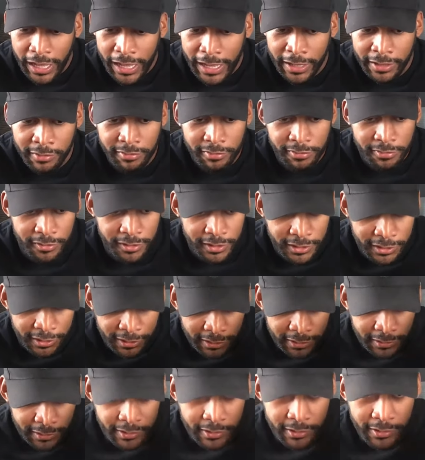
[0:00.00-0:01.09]
I
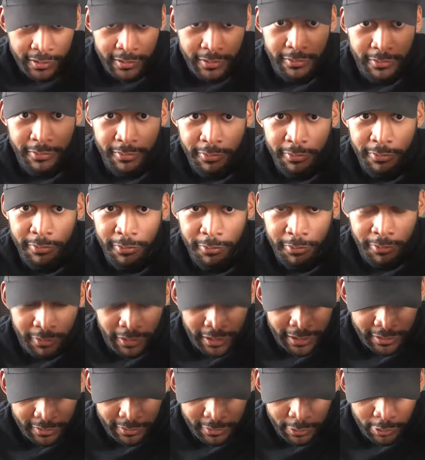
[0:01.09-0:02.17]
see
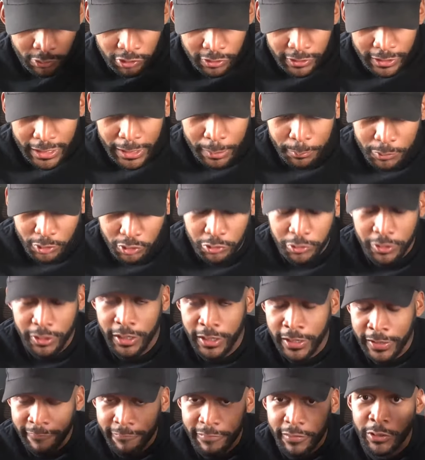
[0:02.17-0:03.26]
like the geometry
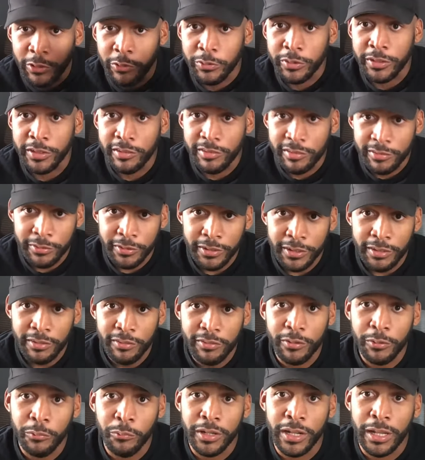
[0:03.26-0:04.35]
of the green screen.
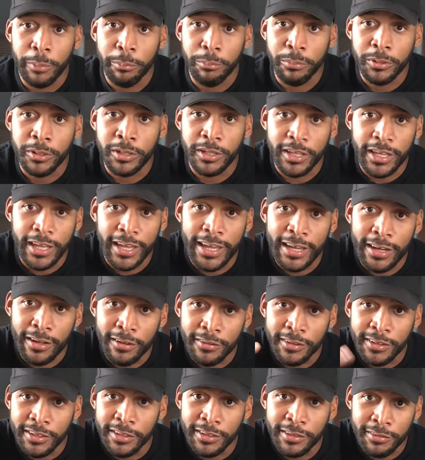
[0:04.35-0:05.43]
So when I put Cal
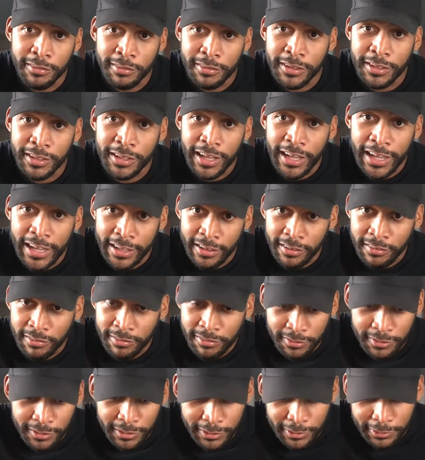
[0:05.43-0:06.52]
in the thing, I
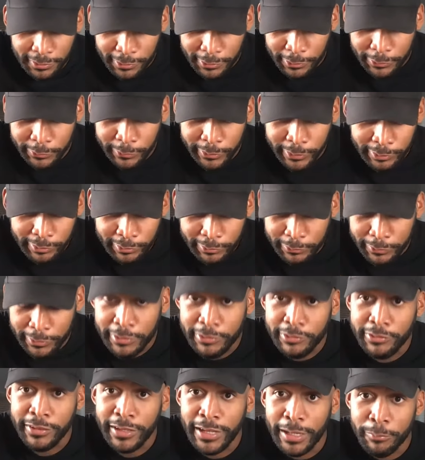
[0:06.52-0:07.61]
see the green
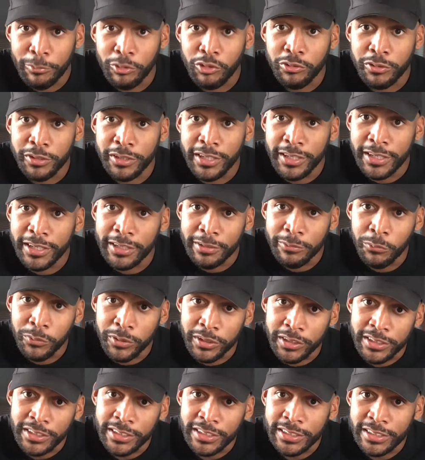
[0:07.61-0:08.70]
screen geometry in
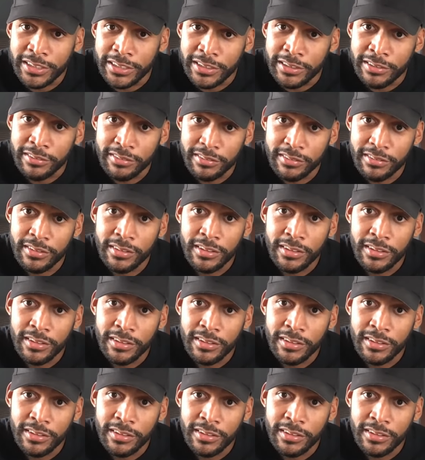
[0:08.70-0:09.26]
where he is.